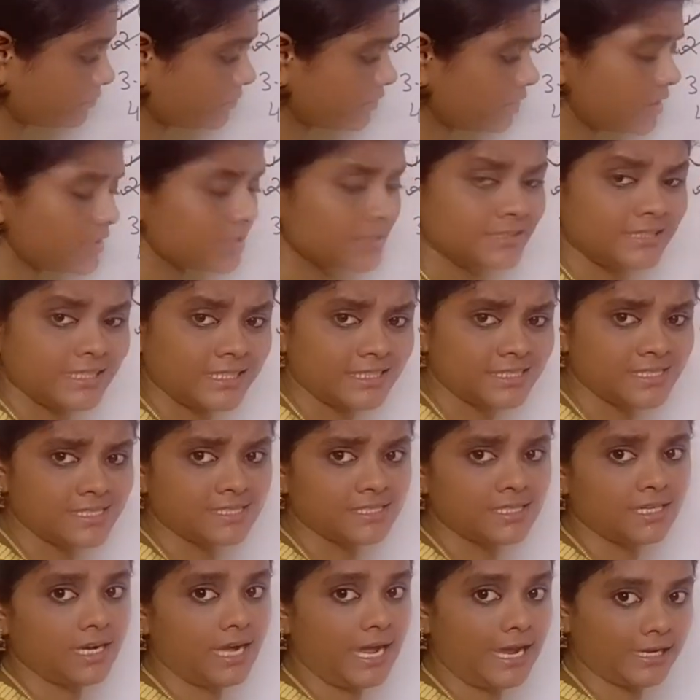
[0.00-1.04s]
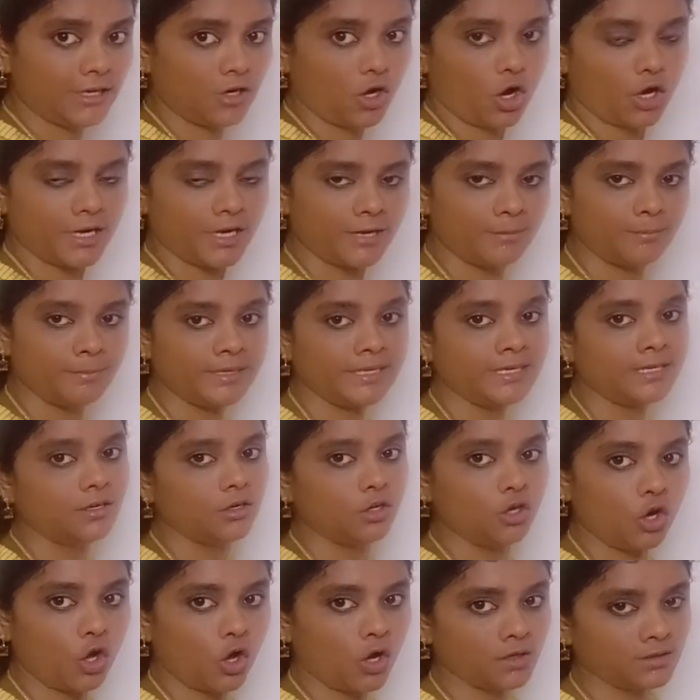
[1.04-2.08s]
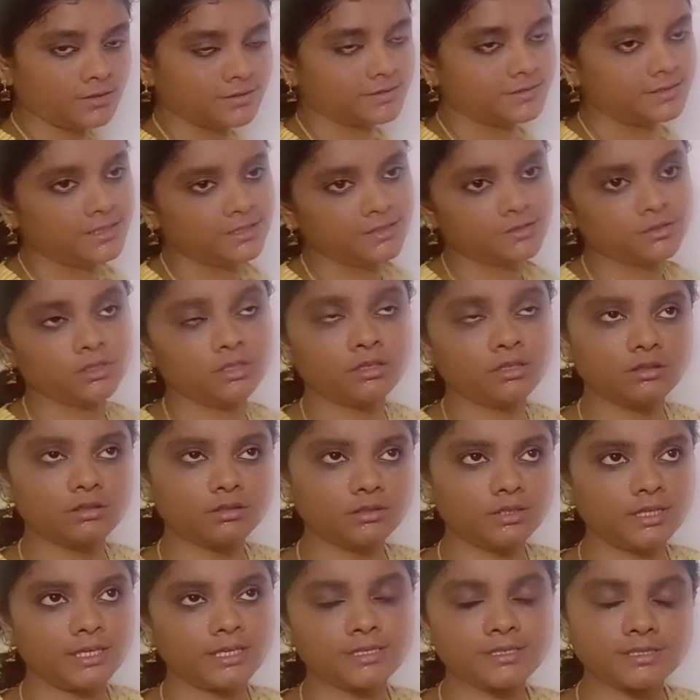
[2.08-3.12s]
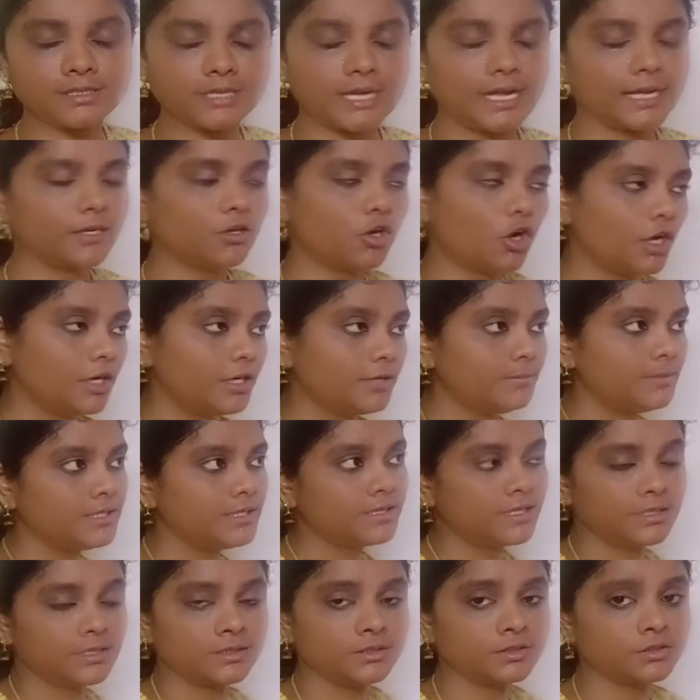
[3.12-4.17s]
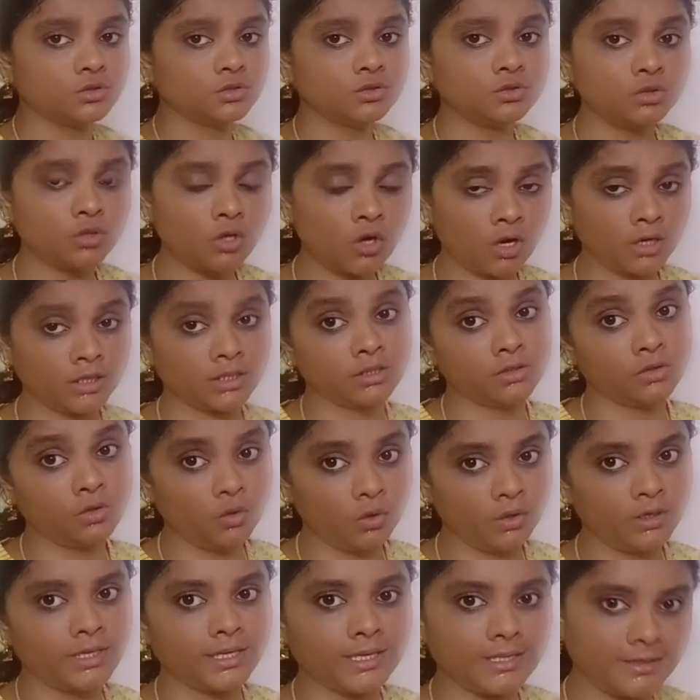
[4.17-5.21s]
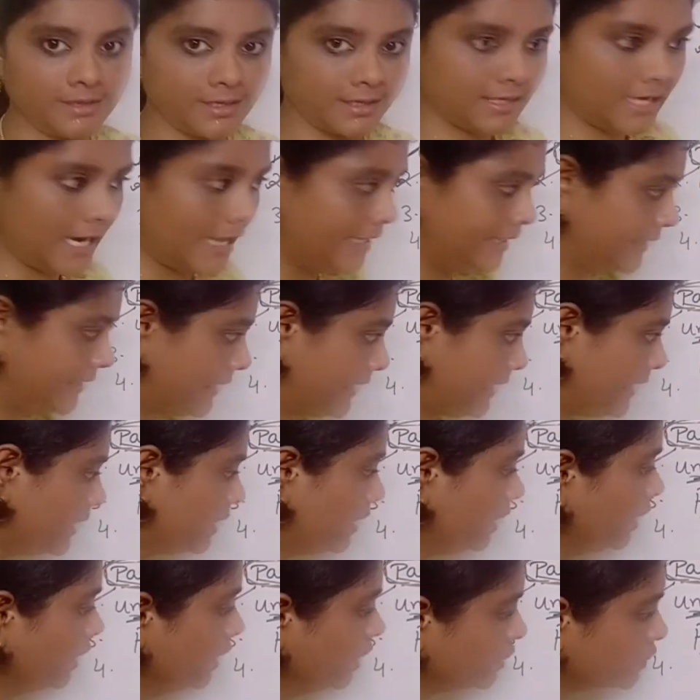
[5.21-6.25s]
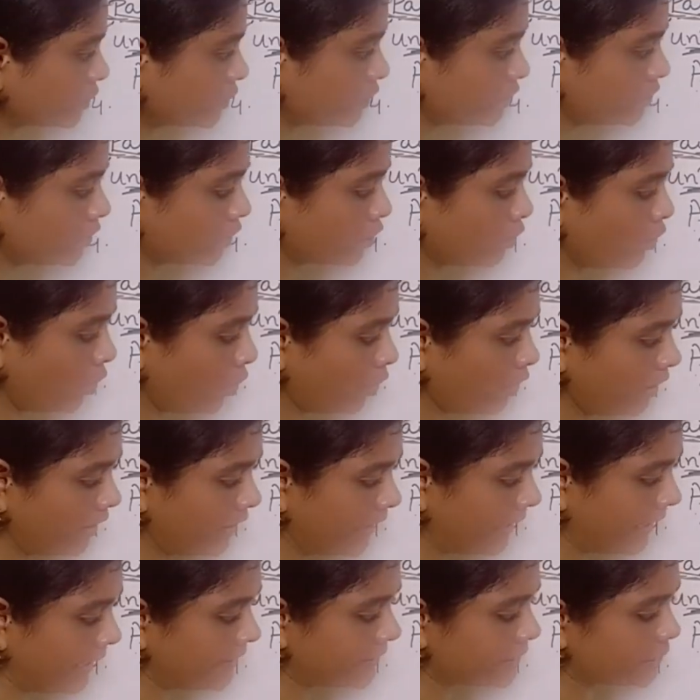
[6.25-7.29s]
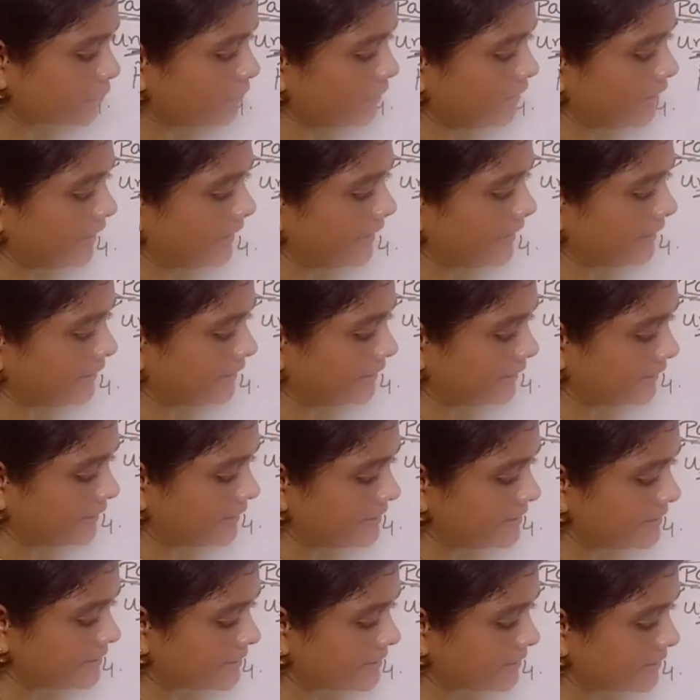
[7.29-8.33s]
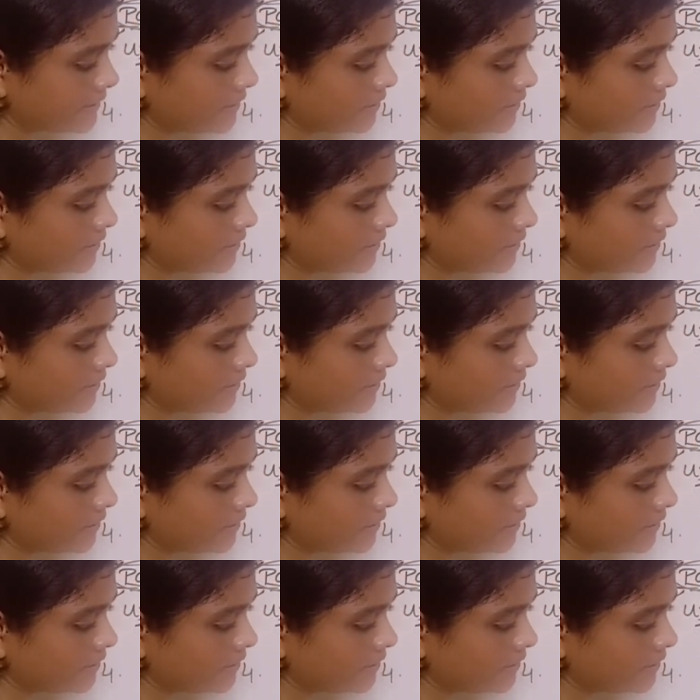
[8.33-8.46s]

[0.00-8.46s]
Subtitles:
there is a economy loss, there is economy that is not good in the country. So the gold rates will increase.